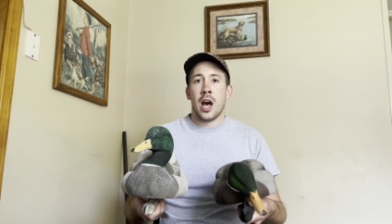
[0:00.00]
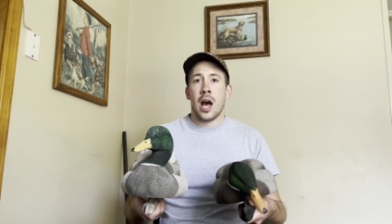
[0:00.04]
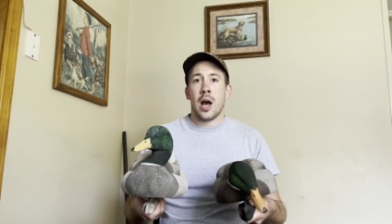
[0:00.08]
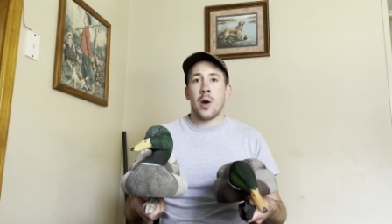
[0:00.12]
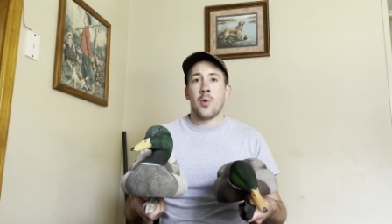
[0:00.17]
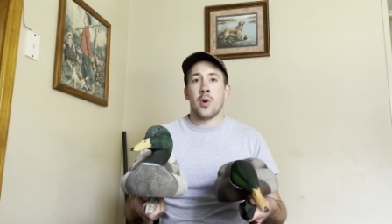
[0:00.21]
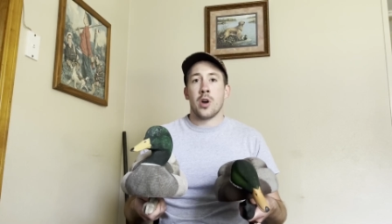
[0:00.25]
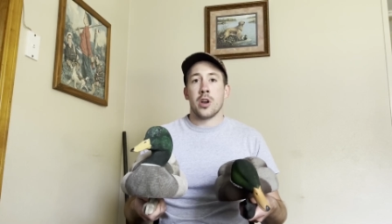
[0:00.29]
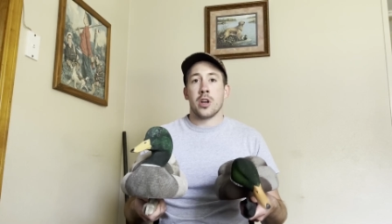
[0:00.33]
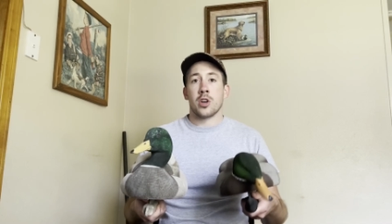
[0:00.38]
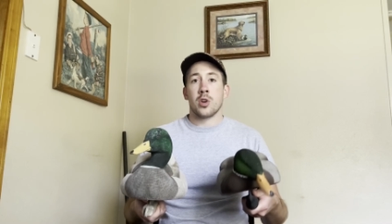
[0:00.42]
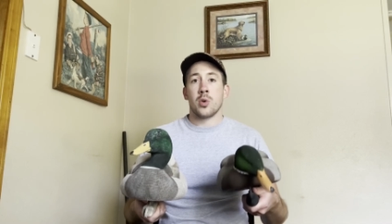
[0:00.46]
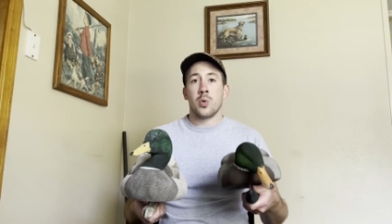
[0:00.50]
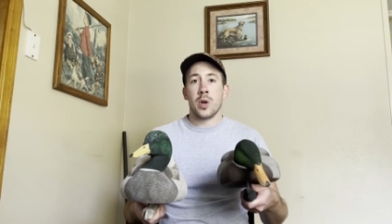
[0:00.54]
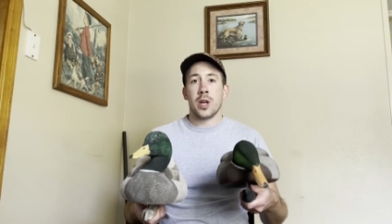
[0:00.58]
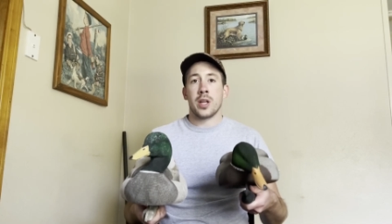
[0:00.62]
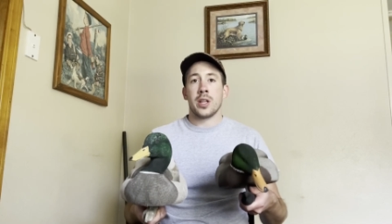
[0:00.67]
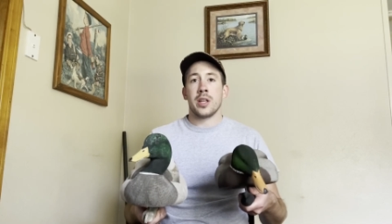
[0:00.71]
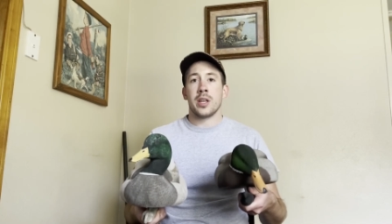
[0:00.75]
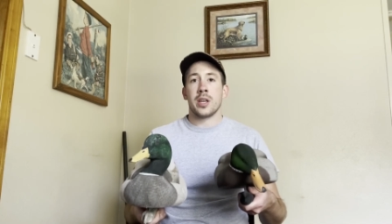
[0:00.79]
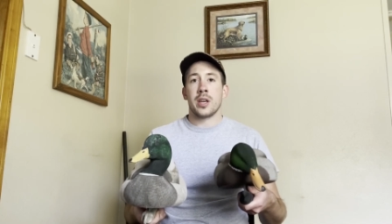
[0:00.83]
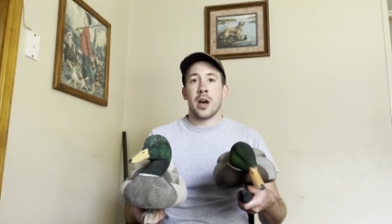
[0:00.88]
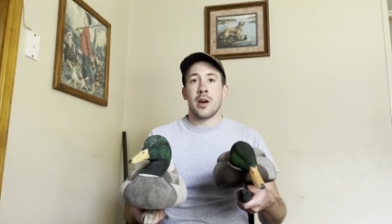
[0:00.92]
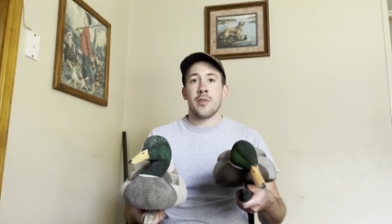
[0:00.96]
I want to
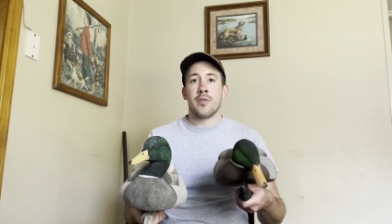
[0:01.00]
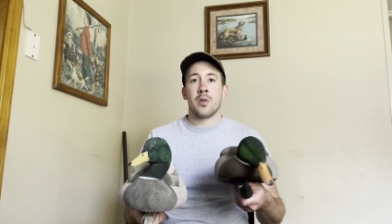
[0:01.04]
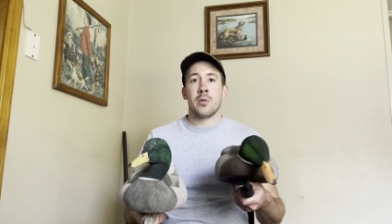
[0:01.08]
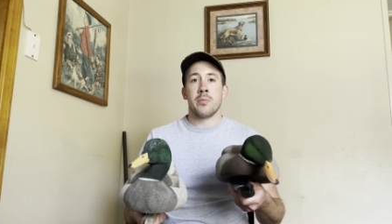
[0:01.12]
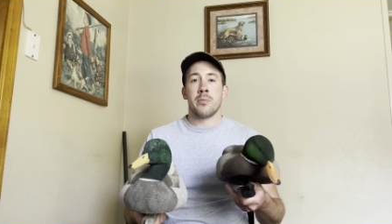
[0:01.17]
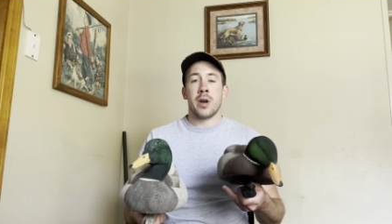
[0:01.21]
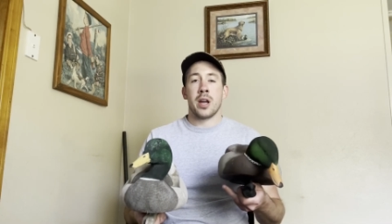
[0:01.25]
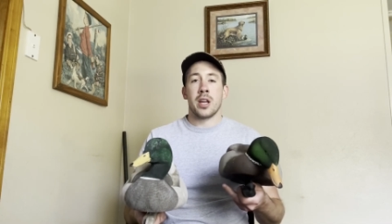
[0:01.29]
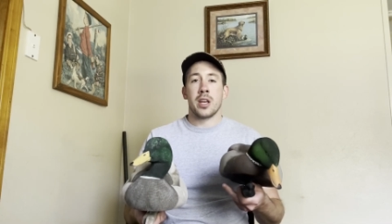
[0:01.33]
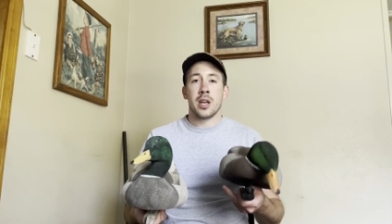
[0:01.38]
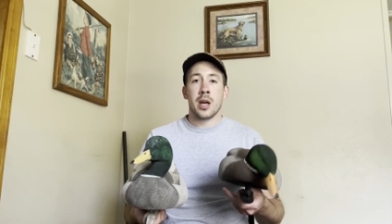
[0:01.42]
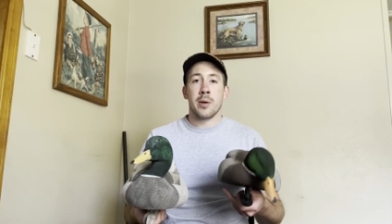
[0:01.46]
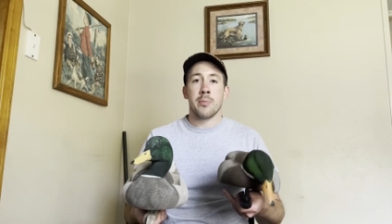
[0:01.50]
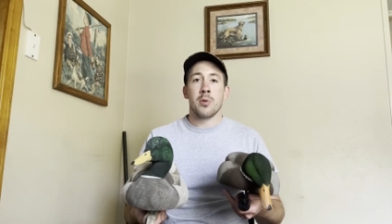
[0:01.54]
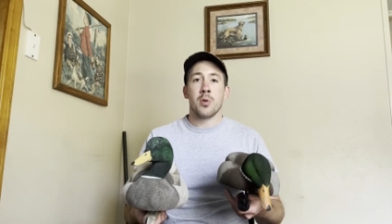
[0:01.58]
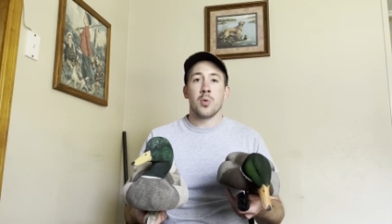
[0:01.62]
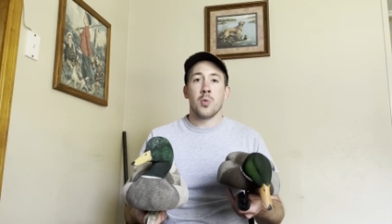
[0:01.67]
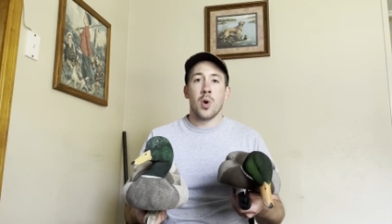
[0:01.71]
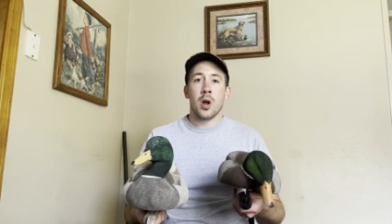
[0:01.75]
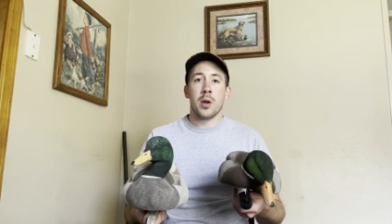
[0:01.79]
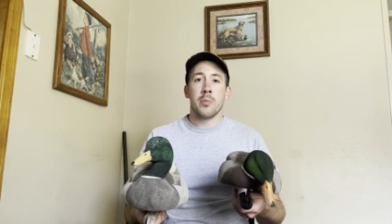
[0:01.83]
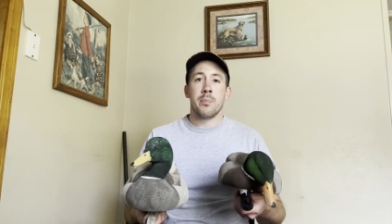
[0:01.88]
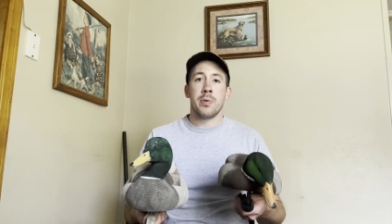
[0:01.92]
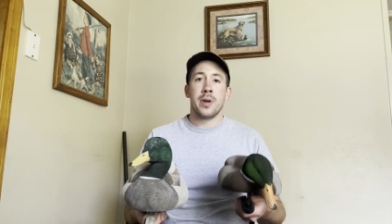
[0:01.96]
quickly cover my number
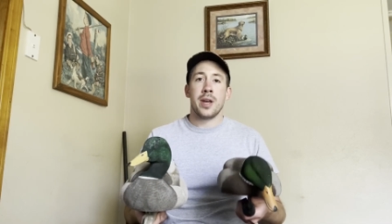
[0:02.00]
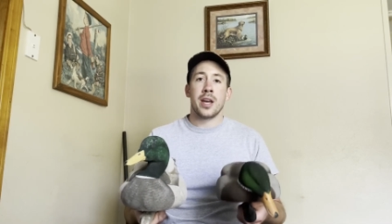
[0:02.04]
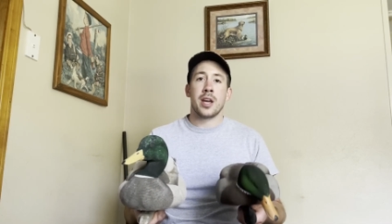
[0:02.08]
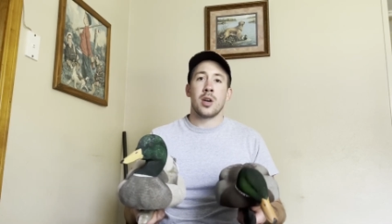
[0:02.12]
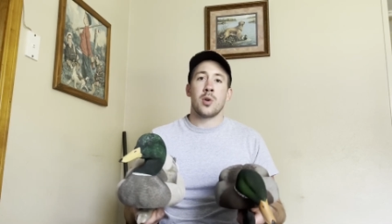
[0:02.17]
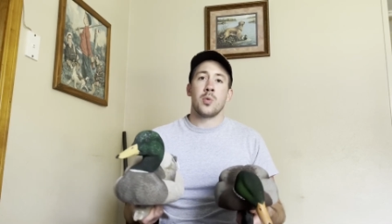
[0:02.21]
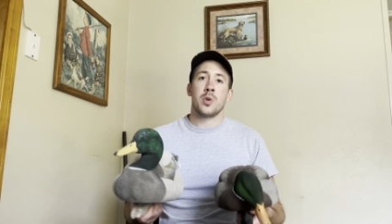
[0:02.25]
1 pick,